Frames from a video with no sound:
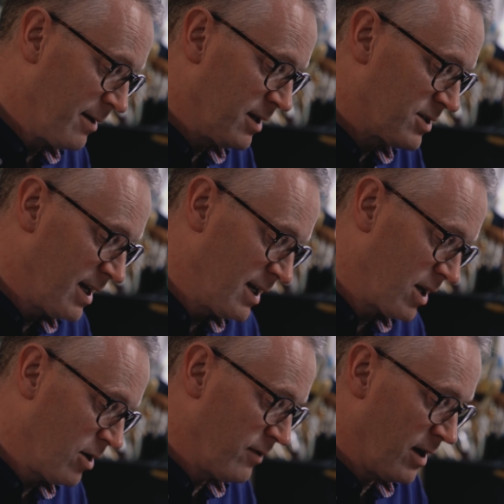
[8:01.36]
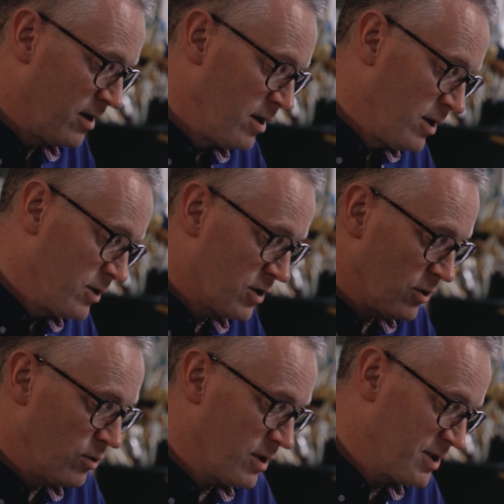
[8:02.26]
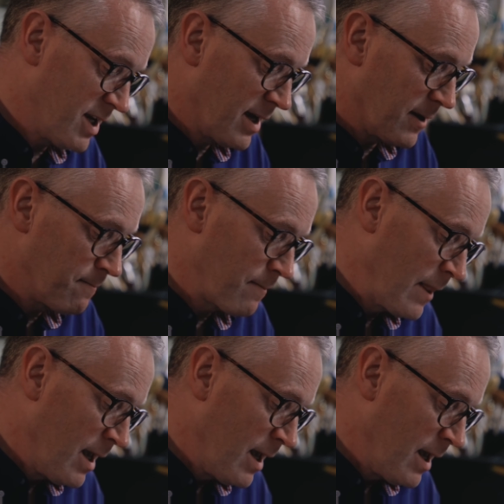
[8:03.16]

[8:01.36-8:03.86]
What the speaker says: then I'm going to take it over to the sink.